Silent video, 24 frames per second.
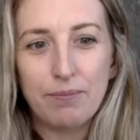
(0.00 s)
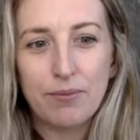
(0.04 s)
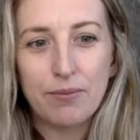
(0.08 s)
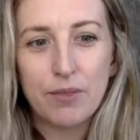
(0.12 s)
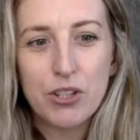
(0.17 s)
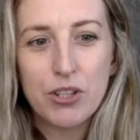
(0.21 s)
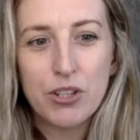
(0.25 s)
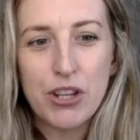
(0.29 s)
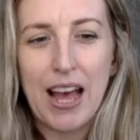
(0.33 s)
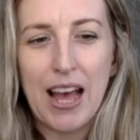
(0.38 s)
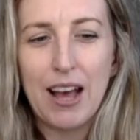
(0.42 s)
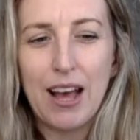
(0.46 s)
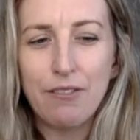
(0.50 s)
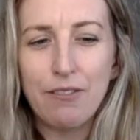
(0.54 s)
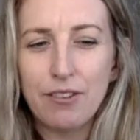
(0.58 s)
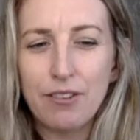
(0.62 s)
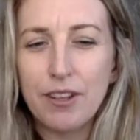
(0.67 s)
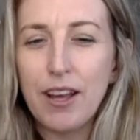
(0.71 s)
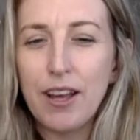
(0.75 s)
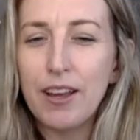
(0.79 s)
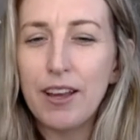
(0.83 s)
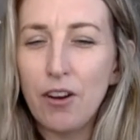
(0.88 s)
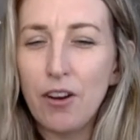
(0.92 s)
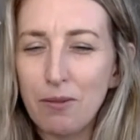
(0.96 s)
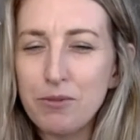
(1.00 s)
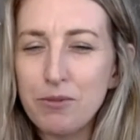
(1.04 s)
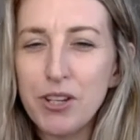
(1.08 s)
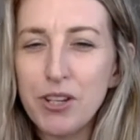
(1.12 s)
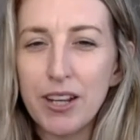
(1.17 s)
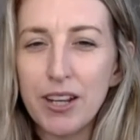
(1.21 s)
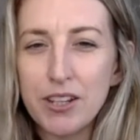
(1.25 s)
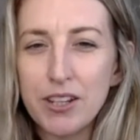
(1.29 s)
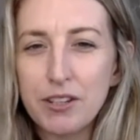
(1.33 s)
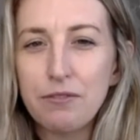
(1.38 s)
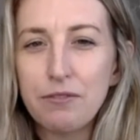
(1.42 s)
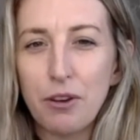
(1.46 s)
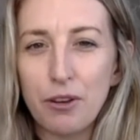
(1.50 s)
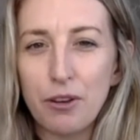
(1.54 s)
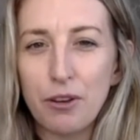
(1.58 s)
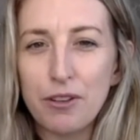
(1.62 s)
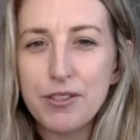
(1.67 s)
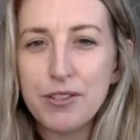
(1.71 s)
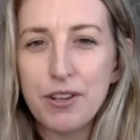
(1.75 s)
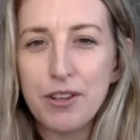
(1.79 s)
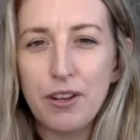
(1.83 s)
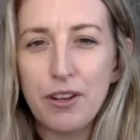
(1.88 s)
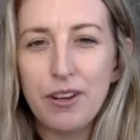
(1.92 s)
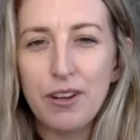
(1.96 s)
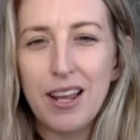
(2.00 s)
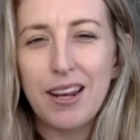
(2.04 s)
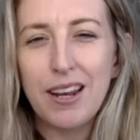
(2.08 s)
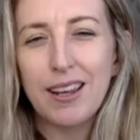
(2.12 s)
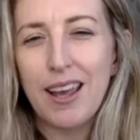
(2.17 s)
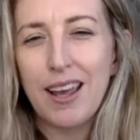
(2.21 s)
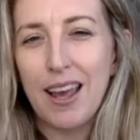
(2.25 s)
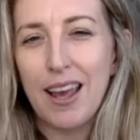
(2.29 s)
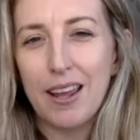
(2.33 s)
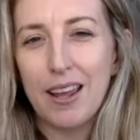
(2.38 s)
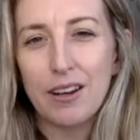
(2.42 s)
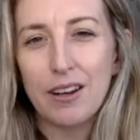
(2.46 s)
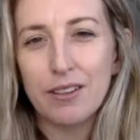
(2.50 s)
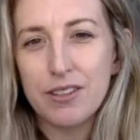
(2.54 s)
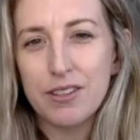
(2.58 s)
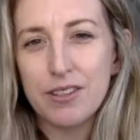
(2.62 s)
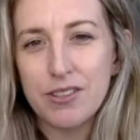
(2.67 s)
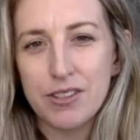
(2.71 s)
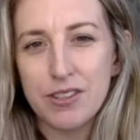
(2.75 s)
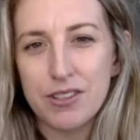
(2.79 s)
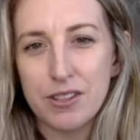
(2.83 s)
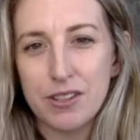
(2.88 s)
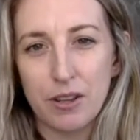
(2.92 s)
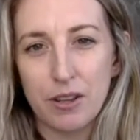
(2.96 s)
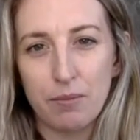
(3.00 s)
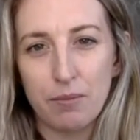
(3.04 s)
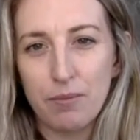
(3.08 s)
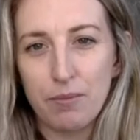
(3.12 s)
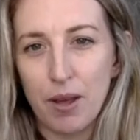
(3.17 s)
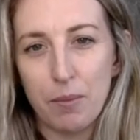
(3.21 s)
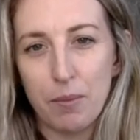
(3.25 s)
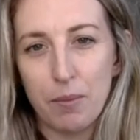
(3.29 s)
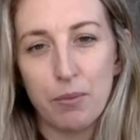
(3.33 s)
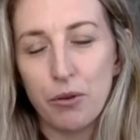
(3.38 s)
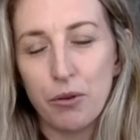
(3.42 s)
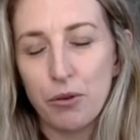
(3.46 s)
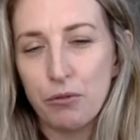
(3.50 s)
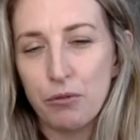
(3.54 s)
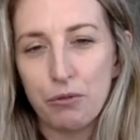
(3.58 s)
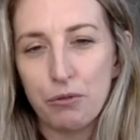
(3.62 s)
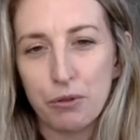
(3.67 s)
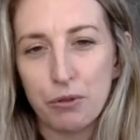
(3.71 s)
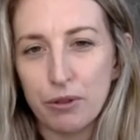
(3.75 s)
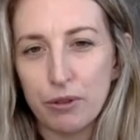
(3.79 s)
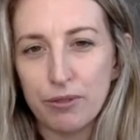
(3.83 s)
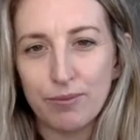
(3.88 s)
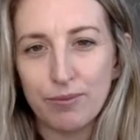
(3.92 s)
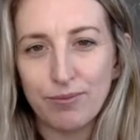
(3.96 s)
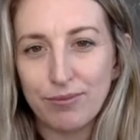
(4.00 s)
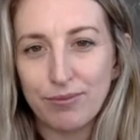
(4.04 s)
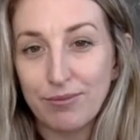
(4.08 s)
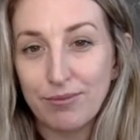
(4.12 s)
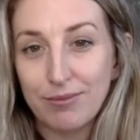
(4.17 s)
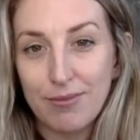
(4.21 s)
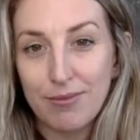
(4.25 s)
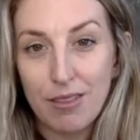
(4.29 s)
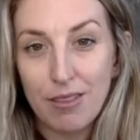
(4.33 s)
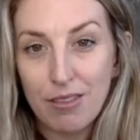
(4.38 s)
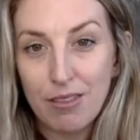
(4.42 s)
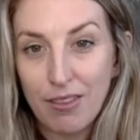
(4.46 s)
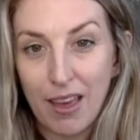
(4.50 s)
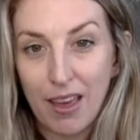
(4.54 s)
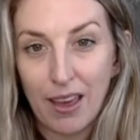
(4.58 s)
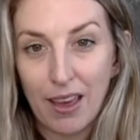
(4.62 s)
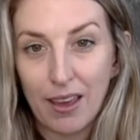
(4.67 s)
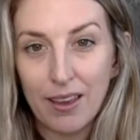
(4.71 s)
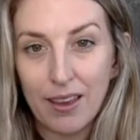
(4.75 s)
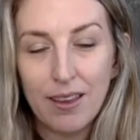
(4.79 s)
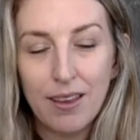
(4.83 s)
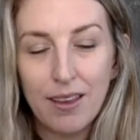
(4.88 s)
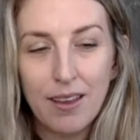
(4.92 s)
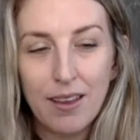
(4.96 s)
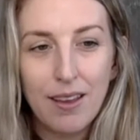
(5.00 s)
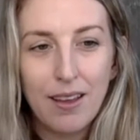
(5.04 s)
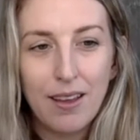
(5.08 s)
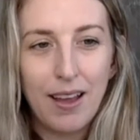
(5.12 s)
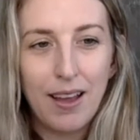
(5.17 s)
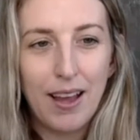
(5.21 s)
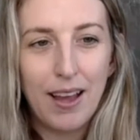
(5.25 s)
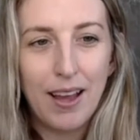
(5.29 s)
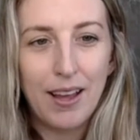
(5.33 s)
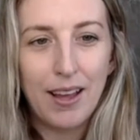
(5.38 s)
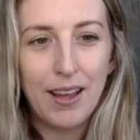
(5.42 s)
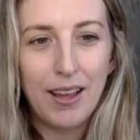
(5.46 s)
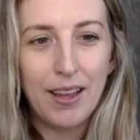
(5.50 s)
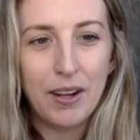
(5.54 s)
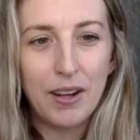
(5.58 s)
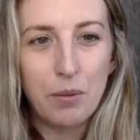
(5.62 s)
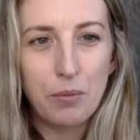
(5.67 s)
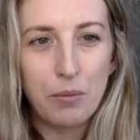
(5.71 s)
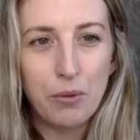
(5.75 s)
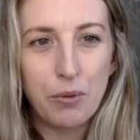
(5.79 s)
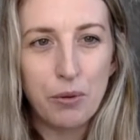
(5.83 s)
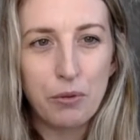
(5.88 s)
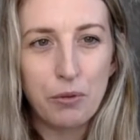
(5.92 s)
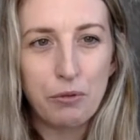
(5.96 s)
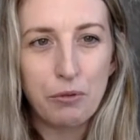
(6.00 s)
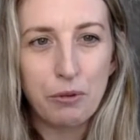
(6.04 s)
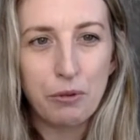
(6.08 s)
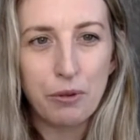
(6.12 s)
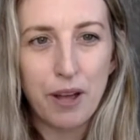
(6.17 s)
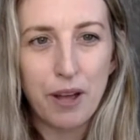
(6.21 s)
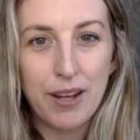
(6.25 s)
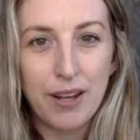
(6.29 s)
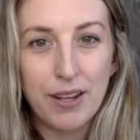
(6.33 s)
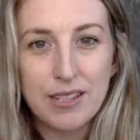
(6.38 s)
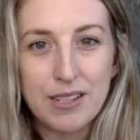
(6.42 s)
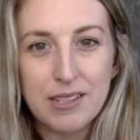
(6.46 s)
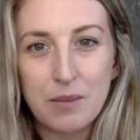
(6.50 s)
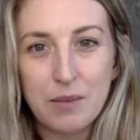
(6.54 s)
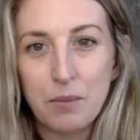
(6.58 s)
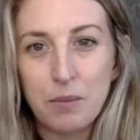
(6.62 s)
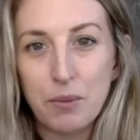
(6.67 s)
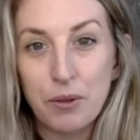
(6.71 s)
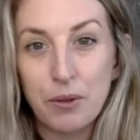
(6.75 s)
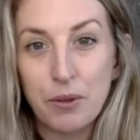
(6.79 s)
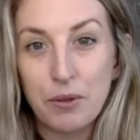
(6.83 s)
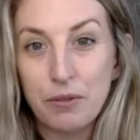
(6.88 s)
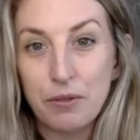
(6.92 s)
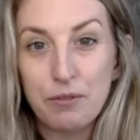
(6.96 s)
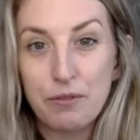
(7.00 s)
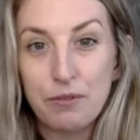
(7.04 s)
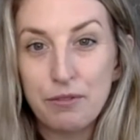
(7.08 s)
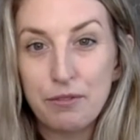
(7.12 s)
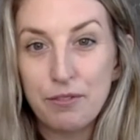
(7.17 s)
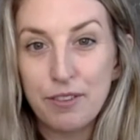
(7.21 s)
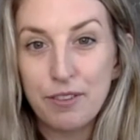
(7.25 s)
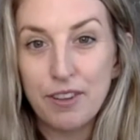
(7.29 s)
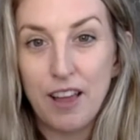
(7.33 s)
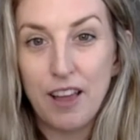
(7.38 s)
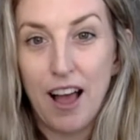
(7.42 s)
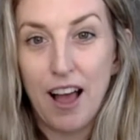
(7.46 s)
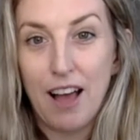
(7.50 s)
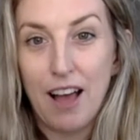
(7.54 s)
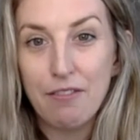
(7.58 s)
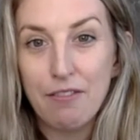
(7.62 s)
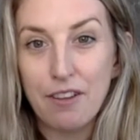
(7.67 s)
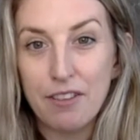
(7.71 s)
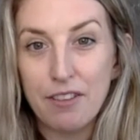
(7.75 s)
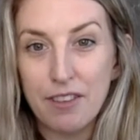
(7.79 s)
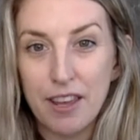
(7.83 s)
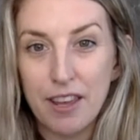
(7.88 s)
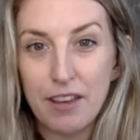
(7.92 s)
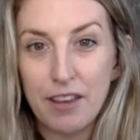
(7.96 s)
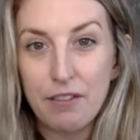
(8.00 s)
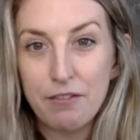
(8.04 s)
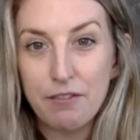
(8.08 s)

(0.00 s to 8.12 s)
to have an object to focus on, and a candle is just a beautiful thing and a beautiful kind of symbol of life, I think,